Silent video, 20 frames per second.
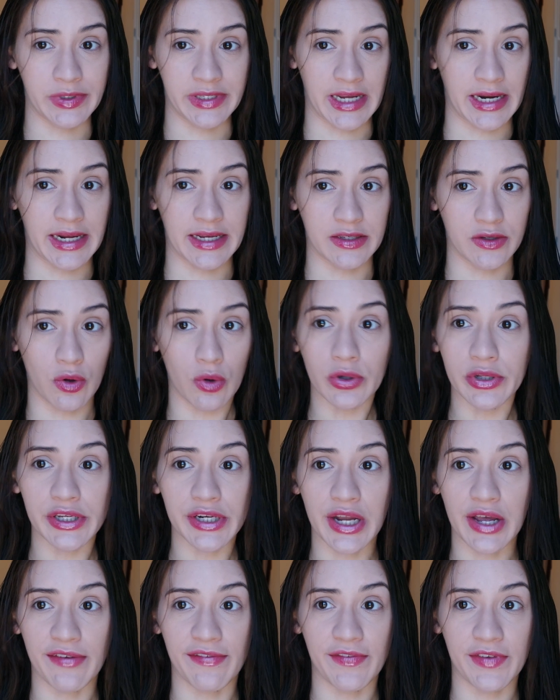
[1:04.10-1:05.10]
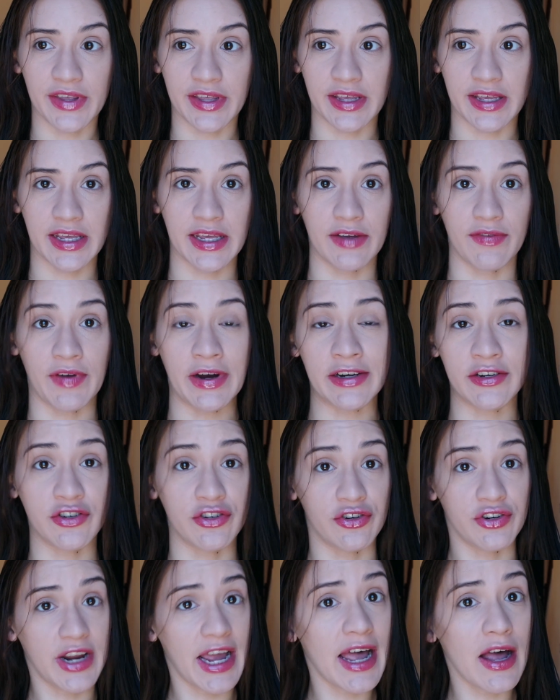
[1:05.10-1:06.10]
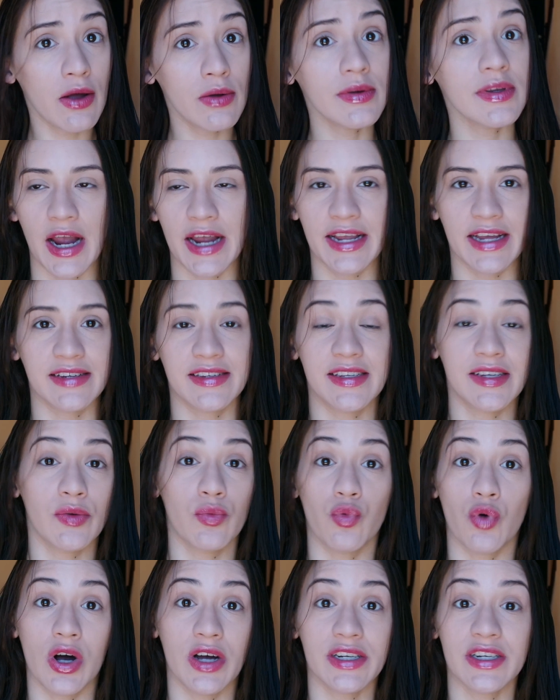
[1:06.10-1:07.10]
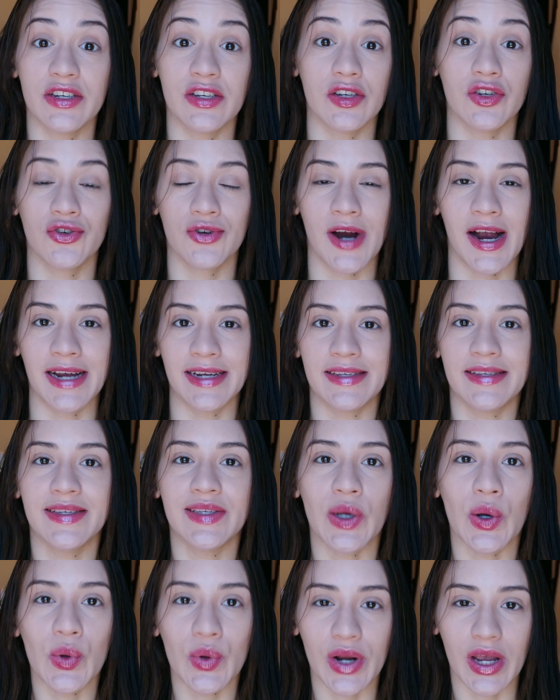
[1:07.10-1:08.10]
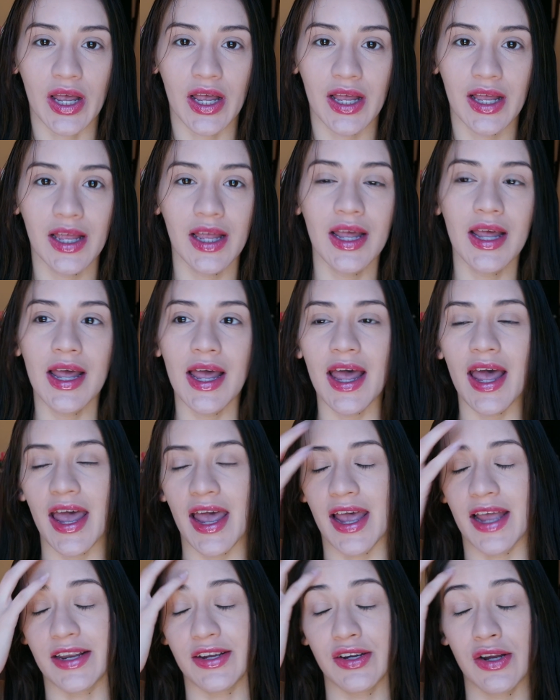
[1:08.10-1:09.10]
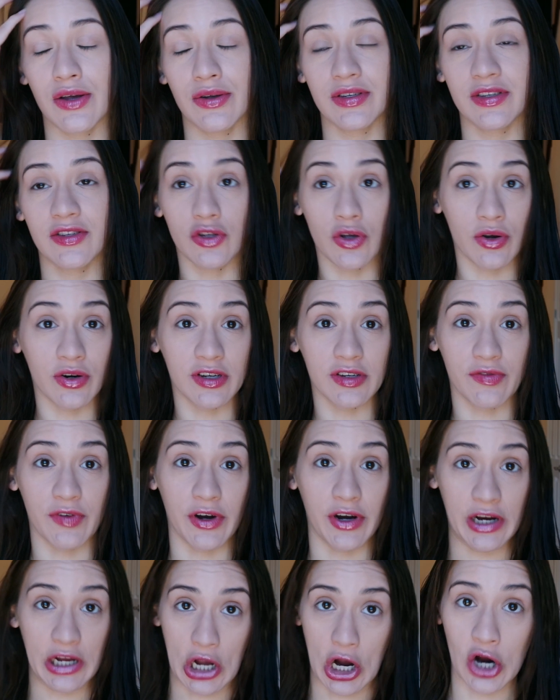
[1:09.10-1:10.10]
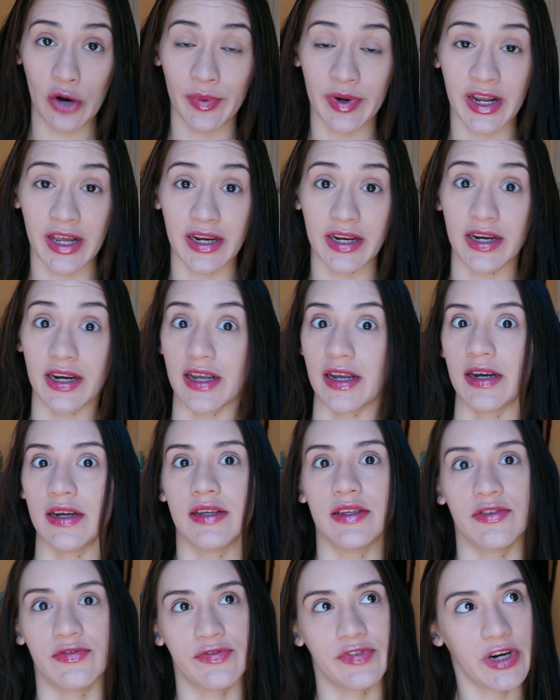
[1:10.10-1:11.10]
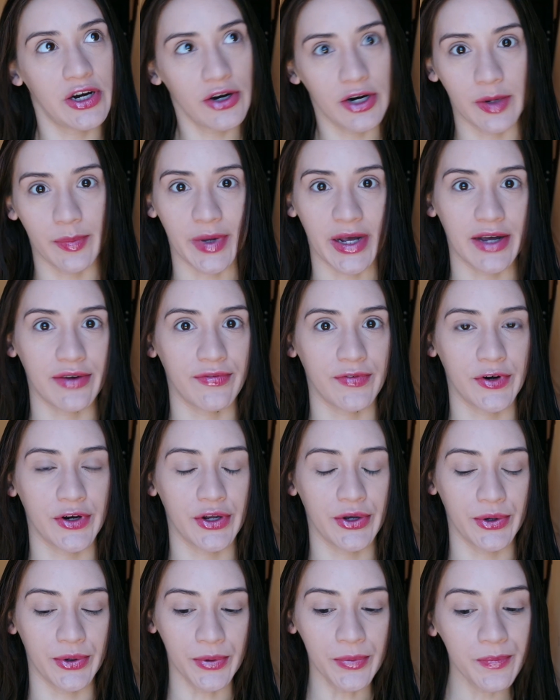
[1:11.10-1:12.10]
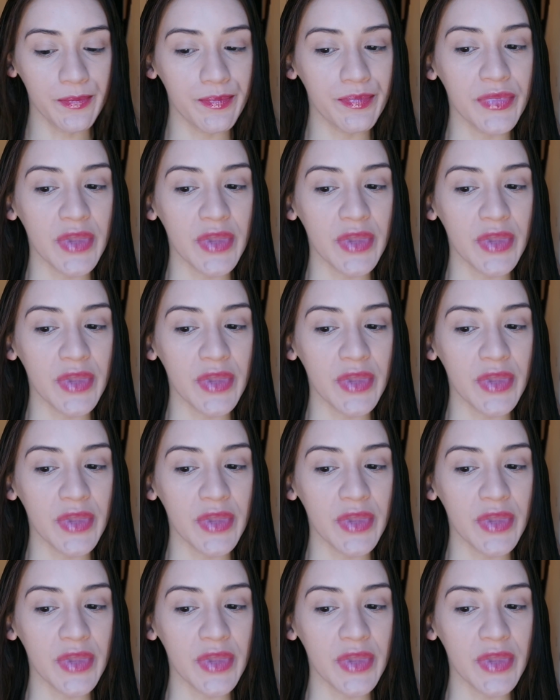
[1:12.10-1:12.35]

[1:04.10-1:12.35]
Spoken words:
was, I guess, old enough, he ventured out. I guess he wanted to try soda. And you know, soda is very carbonated. It is very bad for you.